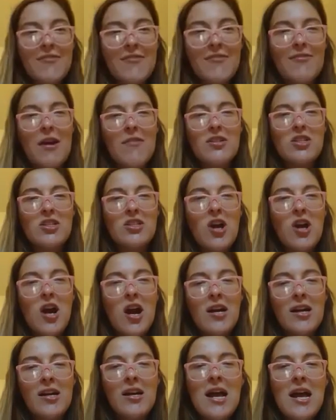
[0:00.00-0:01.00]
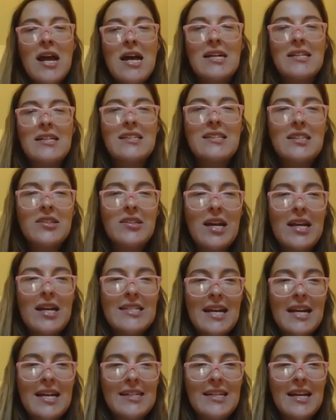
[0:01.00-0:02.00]
Forever Strong. I'll see you guys
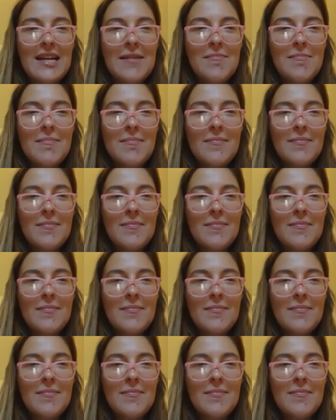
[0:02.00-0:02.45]
next time.